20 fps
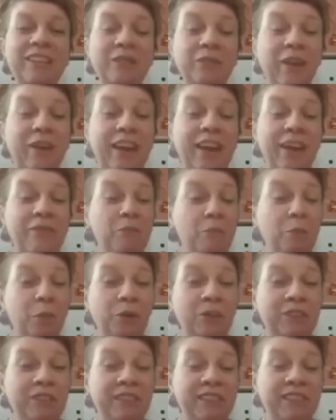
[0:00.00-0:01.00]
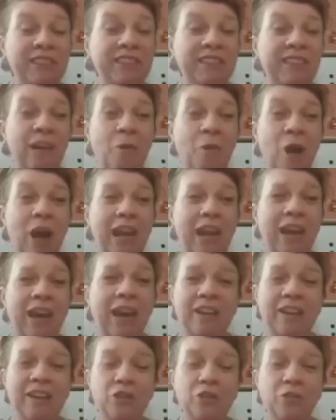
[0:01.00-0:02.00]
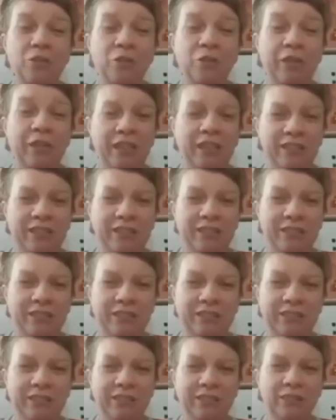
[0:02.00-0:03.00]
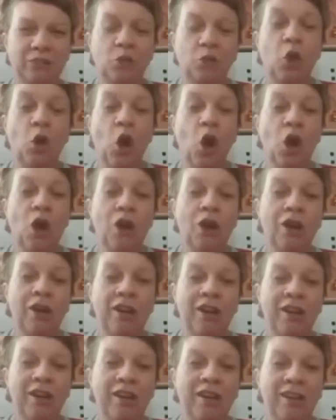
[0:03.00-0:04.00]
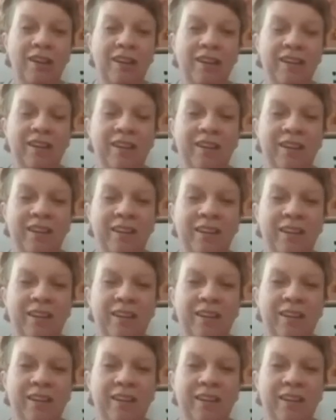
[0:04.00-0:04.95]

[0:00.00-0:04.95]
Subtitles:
satisfy everybody. Now, Allah, show get. Uh-huh. Oh,